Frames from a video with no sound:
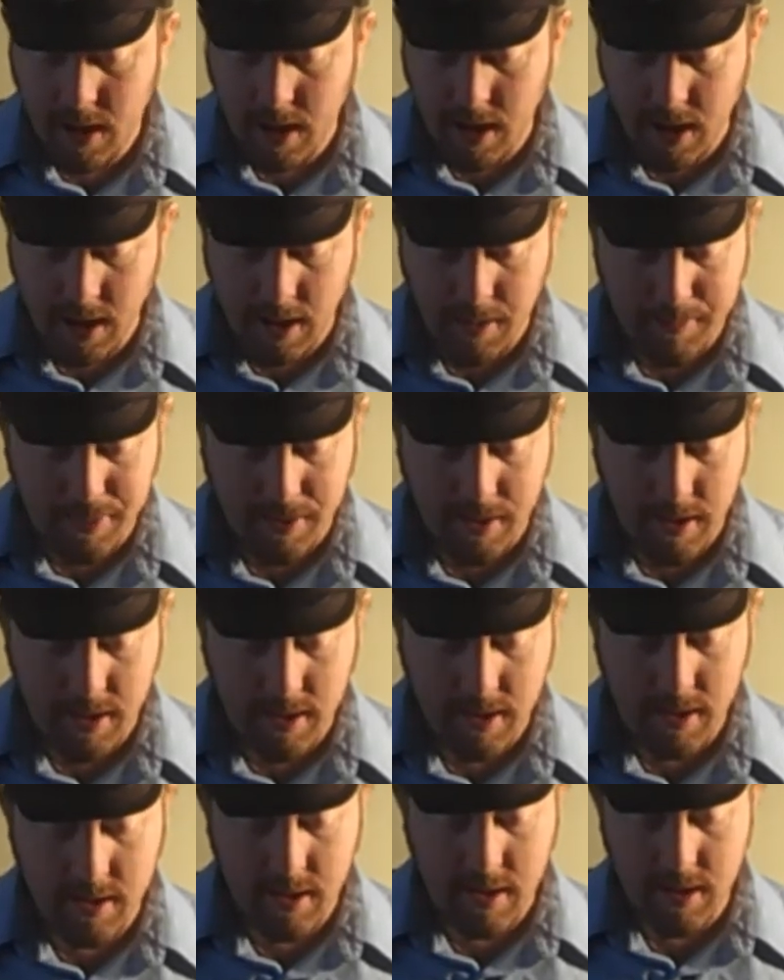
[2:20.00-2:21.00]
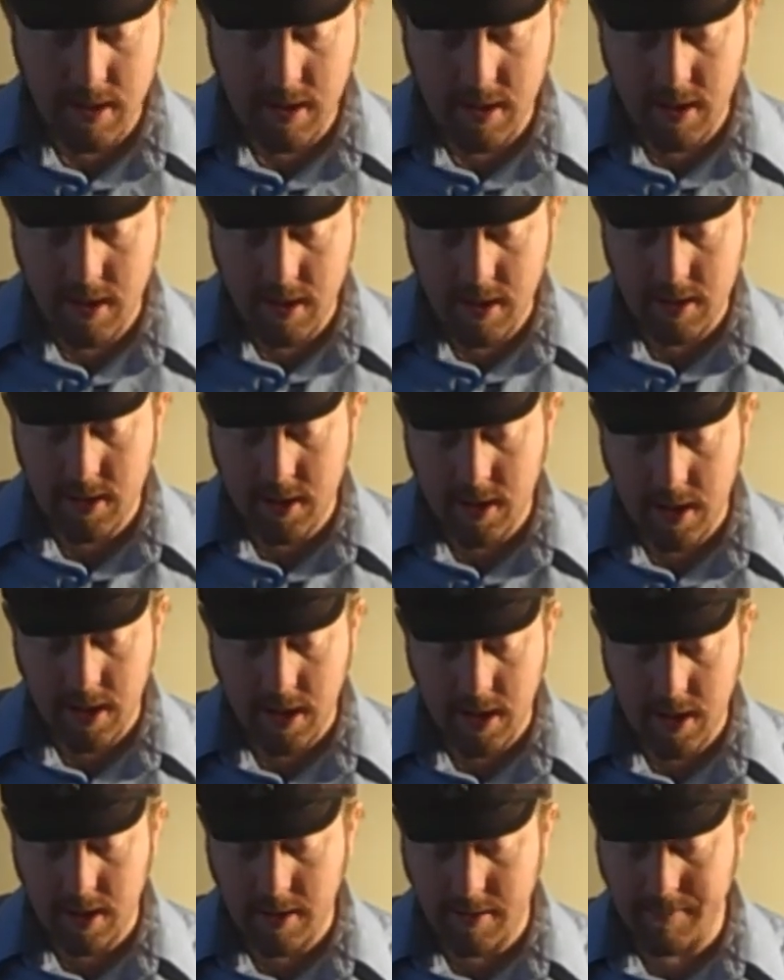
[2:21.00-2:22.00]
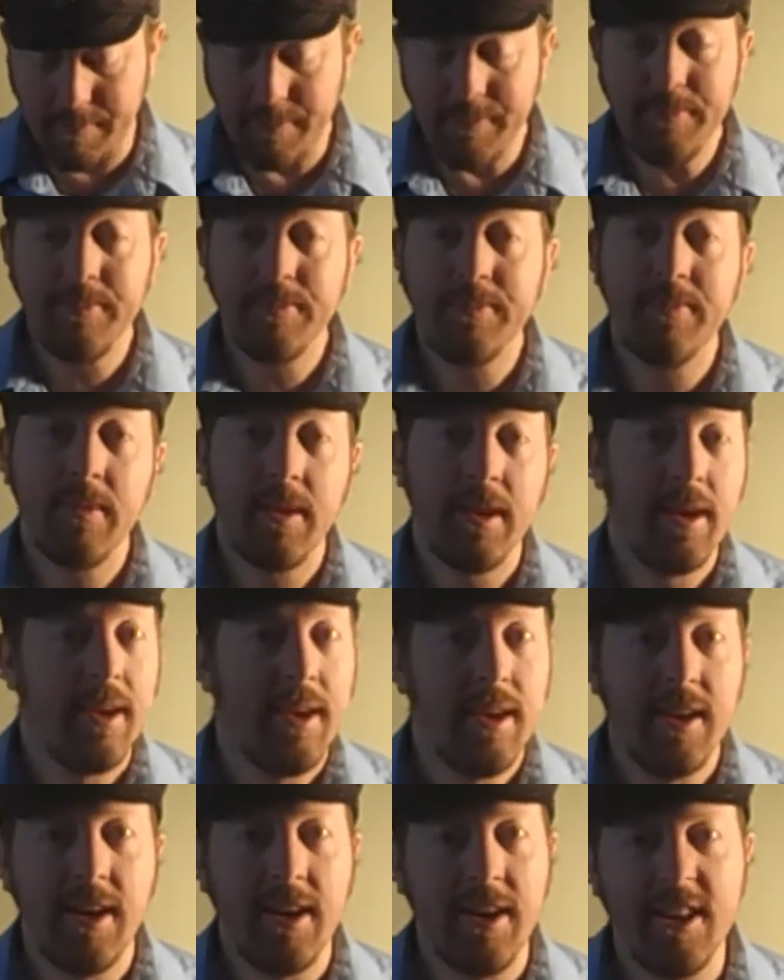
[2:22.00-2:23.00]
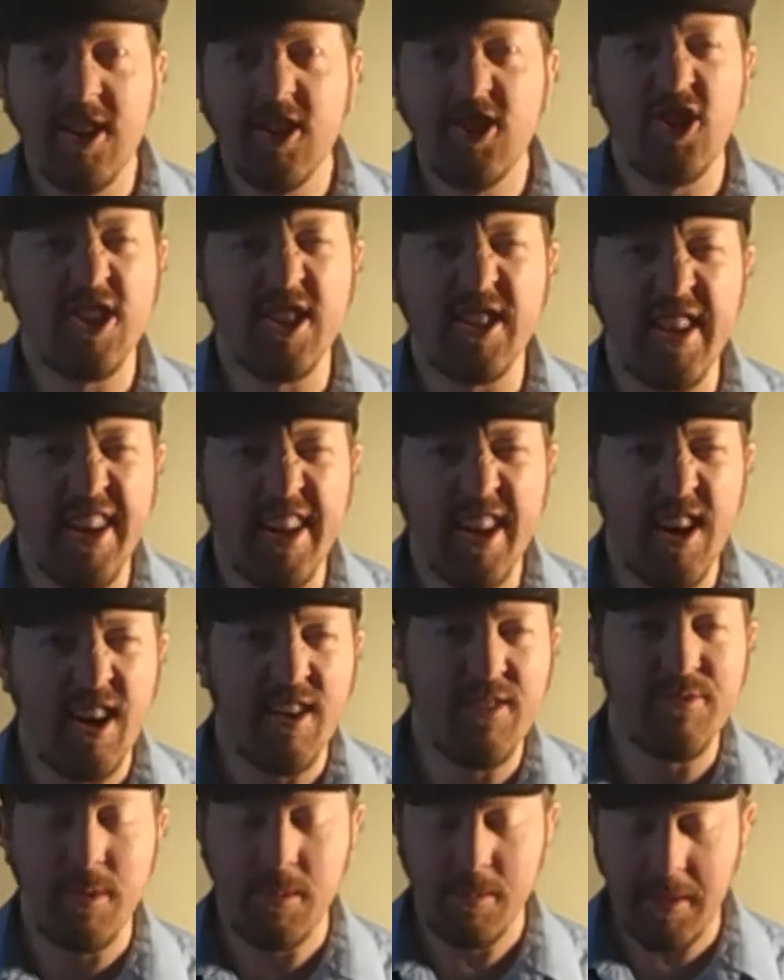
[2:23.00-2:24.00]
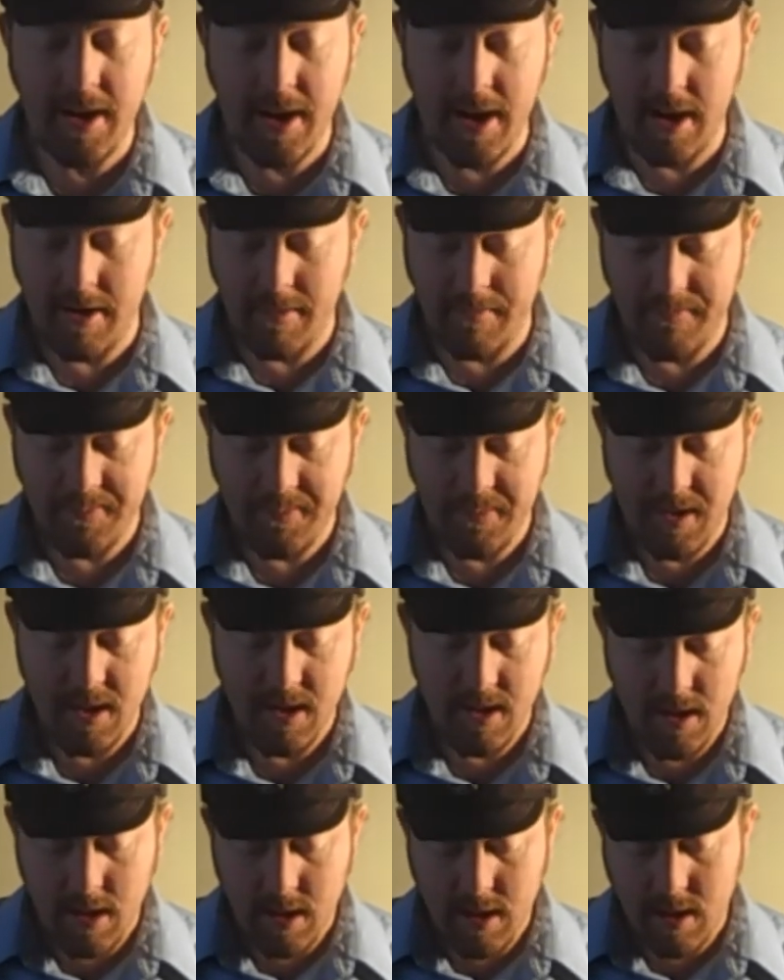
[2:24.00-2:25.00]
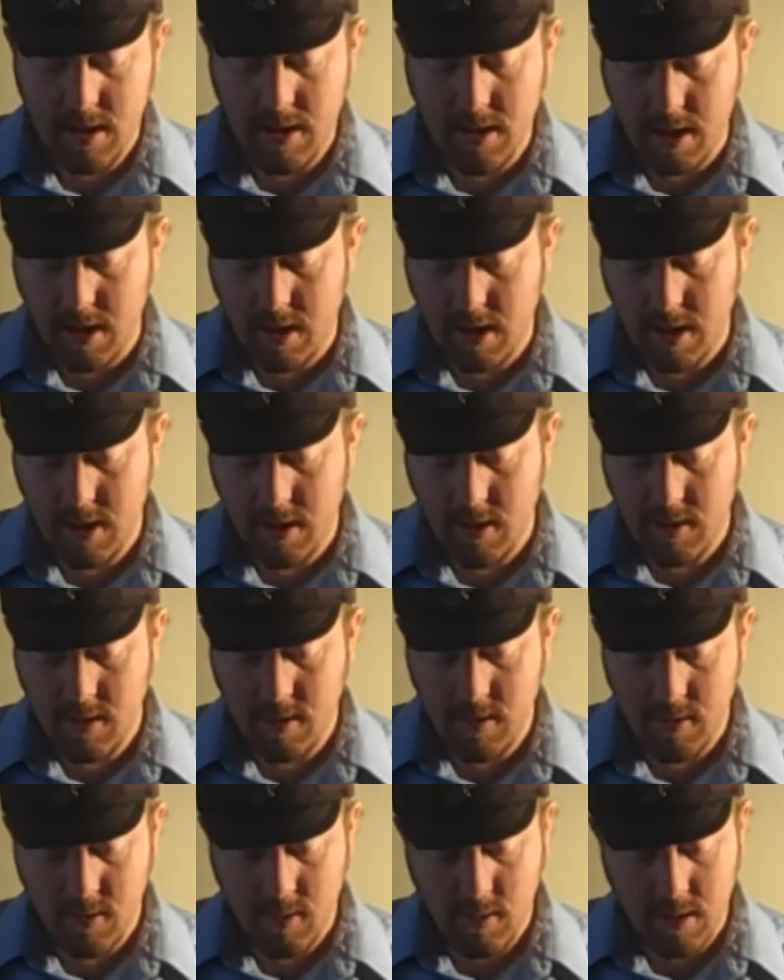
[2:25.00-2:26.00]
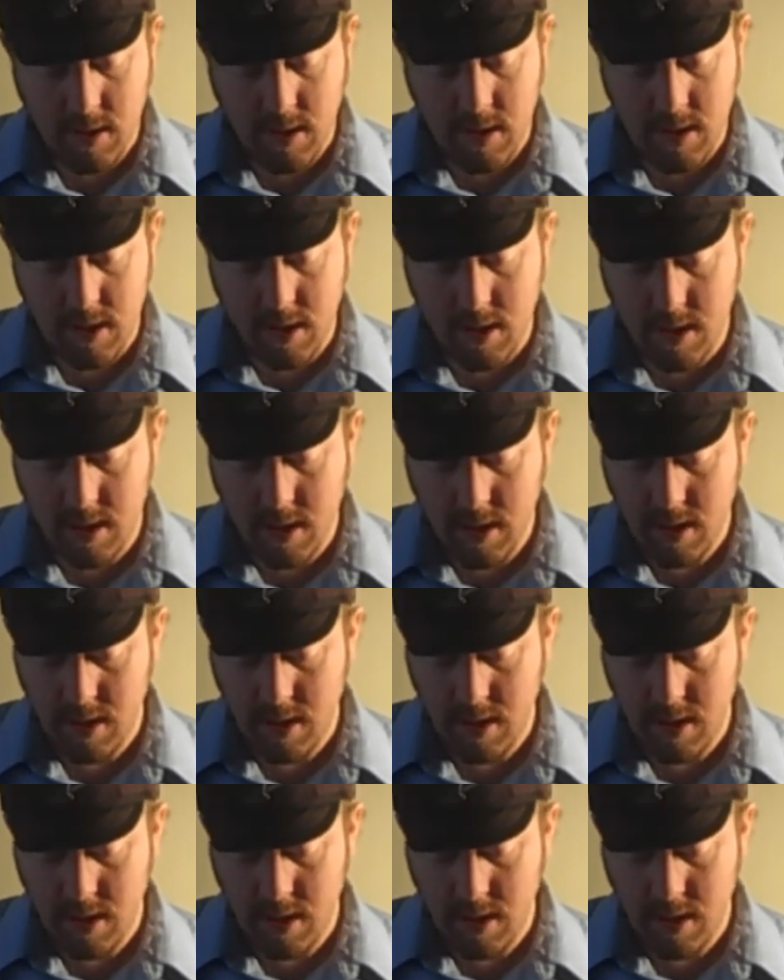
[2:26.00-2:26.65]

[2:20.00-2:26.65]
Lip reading: upon a time. And then just take off from there. There were